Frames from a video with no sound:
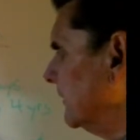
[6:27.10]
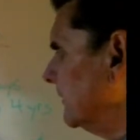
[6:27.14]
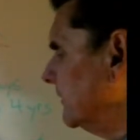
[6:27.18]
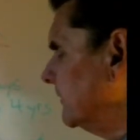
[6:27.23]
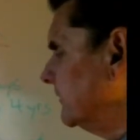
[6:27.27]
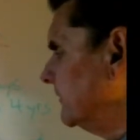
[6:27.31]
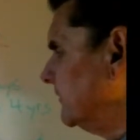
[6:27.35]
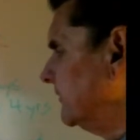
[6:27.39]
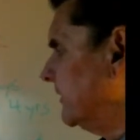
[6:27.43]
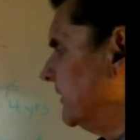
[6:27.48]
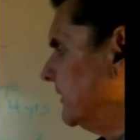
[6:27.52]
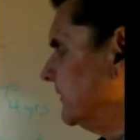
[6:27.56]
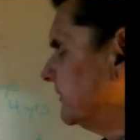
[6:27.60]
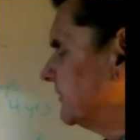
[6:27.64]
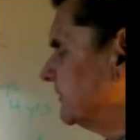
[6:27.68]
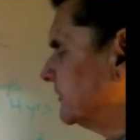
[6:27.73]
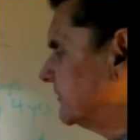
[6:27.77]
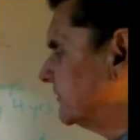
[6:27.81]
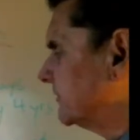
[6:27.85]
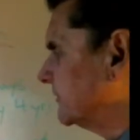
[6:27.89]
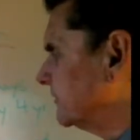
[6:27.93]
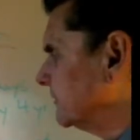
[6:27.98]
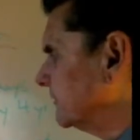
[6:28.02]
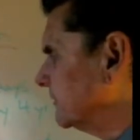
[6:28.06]

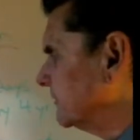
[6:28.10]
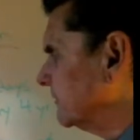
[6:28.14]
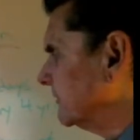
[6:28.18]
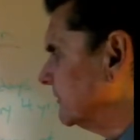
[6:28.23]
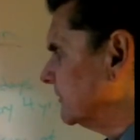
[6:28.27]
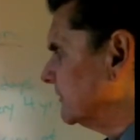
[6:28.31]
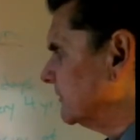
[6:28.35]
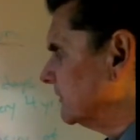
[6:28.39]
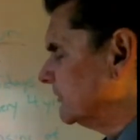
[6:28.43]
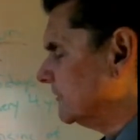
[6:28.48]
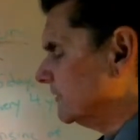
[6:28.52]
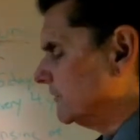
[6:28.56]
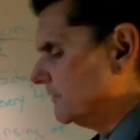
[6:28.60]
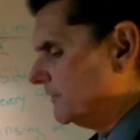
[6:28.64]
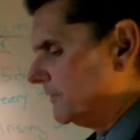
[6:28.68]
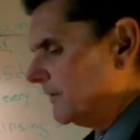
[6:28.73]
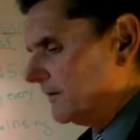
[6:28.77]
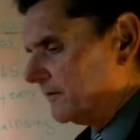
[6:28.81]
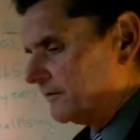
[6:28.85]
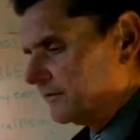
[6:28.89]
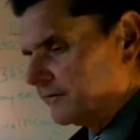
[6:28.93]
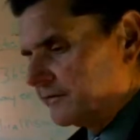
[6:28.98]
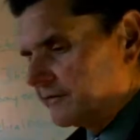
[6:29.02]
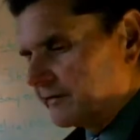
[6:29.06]
this
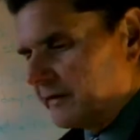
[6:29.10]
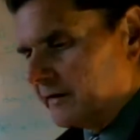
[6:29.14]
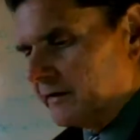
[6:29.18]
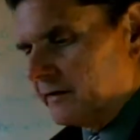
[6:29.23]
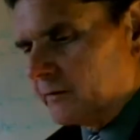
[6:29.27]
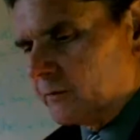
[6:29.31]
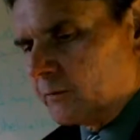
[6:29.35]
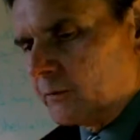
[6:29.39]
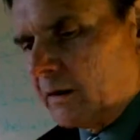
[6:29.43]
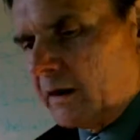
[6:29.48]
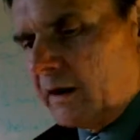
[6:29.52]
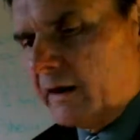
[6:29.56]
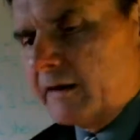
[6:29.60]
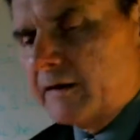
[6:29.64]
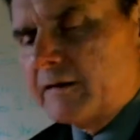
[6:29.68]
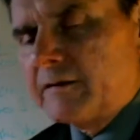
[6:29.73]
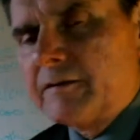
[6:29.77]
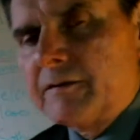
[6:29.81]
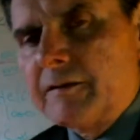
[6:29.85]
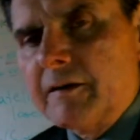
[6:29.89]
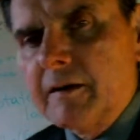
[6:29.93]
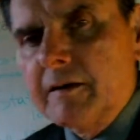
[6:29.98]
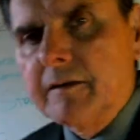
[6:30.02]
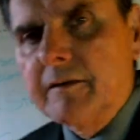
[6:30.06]

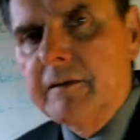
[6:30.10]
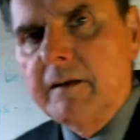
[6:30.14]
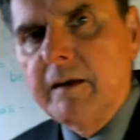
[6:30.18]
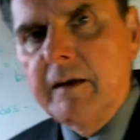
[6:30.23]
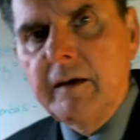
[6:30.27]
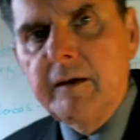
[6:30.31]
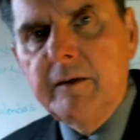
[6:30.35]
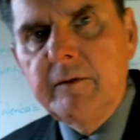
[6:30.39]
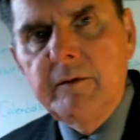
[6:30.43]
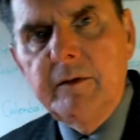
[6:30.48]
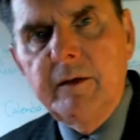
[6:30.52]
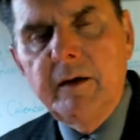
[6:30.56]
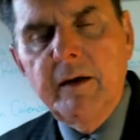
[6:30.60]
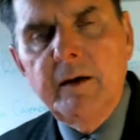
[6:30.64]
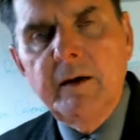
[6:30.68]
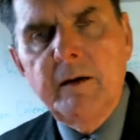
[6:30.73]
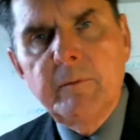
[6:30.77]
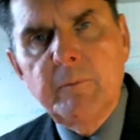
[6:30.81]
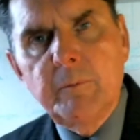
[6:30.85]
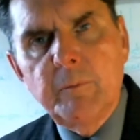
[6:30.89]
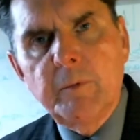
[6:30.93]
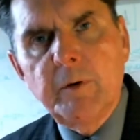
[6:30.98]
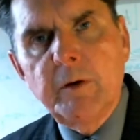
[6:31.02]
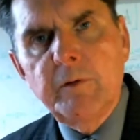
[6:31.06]
rising then
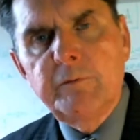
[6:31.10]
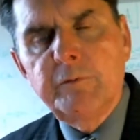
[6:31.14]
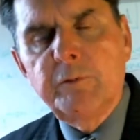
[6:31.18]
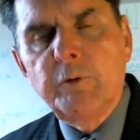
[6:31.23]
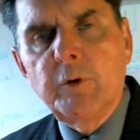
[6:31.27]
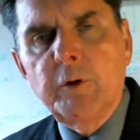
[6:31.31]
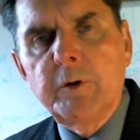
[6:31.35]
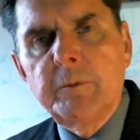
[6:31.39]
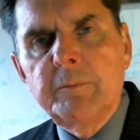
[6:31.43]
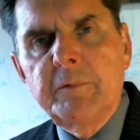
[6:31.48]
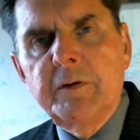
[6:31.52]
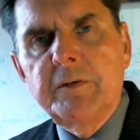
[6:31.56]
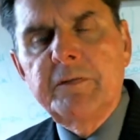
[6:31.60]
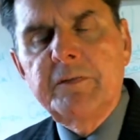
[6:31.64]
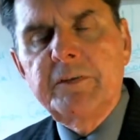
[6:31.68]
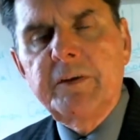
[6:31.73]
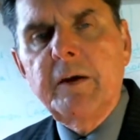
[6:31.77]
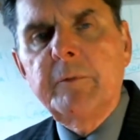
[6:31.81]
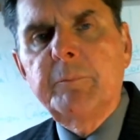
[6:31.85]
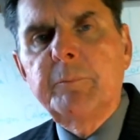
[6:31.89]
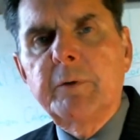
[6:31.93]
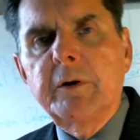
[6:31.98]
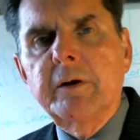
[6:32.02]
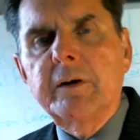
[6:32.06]
formed a
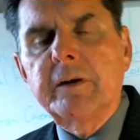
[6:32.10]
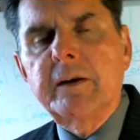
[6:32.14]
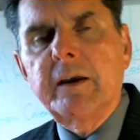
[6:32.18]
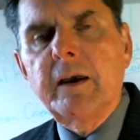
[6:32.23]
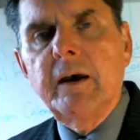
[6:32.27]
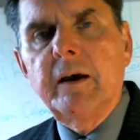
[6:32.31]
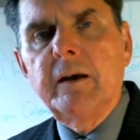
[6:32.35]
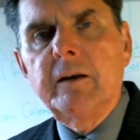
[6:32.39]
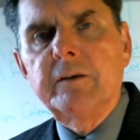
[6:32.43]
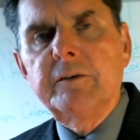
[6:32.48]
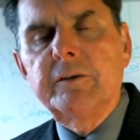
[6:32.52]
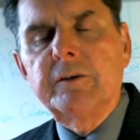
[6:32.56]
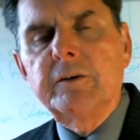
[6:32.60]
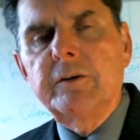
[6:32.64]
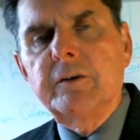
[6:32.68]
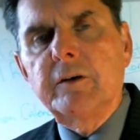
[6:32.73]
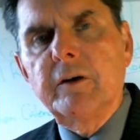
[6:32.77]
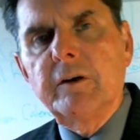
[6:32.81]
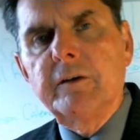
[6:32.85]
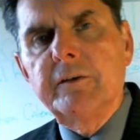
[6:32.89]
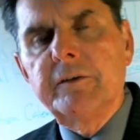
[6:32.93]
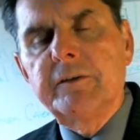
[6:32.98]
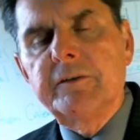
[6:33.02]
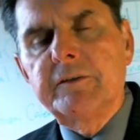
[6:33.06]
separate calendar
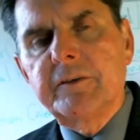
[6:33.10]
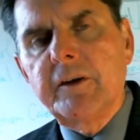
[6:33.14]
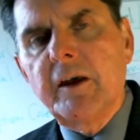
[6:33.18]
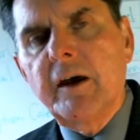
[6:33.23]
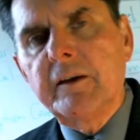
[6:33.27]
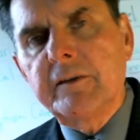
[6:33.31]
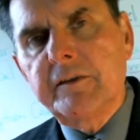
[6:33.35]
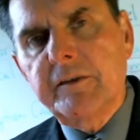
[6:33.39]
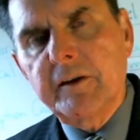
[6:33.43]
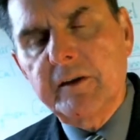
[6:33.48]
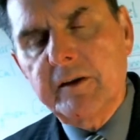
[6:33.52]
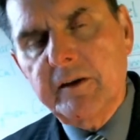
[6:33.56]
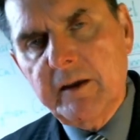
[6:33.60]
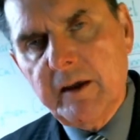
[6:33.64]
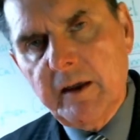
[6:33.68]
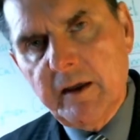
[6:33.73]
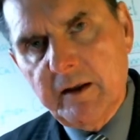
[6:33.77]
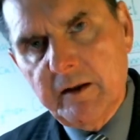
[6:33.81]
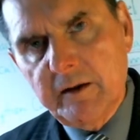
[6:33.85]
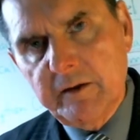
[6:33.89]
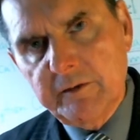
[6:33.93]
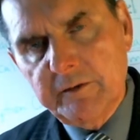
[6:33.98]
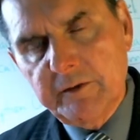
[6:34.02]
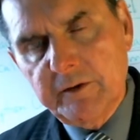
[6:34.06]
called the Sothic
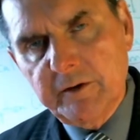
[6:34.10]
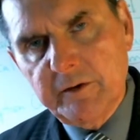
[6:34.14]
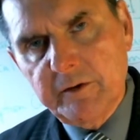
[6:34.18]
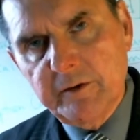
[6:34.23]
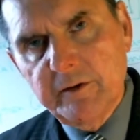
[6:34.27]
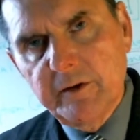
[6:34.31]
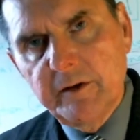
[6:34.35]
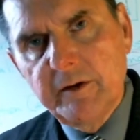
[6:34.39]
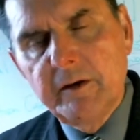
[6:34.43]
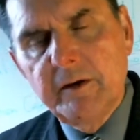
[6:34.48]
calendar,